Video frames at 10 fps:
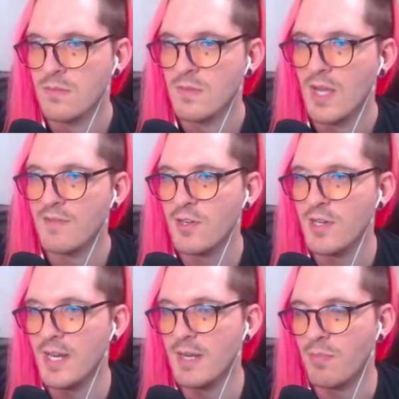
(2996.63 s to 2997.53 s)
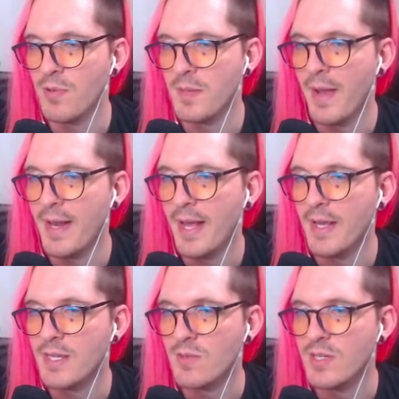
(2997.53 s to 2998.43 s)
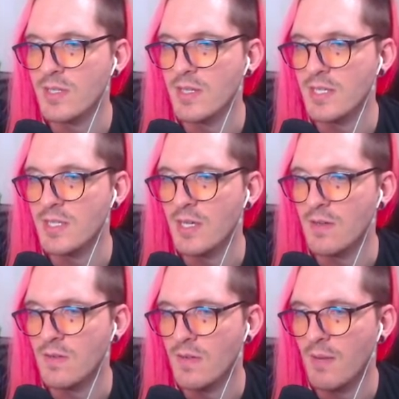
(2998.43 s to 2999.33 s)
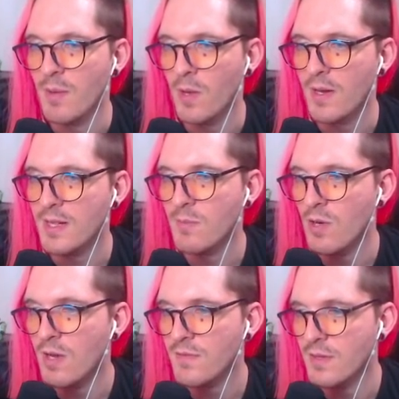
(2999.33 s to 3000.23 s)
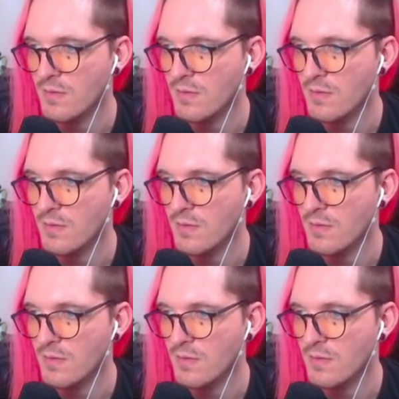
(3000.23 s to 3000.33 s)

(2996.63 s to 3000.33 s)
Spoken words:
I've started getting pretty bad headaches recently, so I've been wearing them more often.